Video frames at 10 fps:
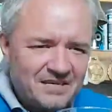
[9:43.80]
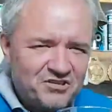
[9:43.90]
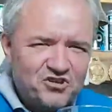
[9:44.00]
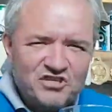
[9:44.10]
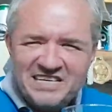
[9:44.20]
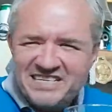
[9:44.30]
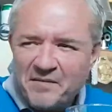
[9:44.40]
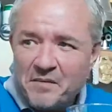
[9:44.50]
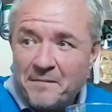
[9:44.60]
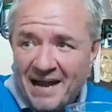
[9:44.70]
just need to get
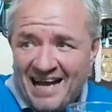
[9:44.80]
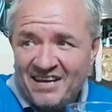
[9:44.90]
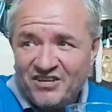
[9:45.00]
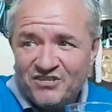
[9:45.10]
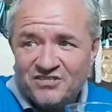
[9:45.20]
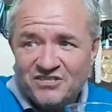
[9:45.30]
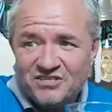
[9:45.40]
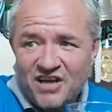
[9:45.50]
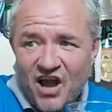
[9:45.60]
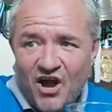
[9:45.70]
my palate
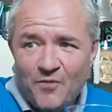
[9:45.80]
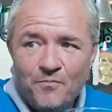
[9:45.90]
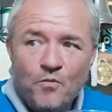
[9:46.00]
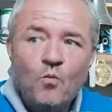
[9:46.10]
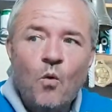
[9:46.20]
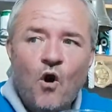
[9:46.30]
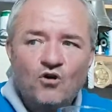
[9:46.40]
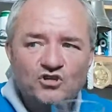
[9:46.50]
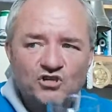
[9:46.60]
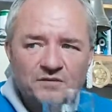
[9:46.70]

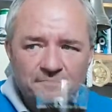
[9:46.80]
washed.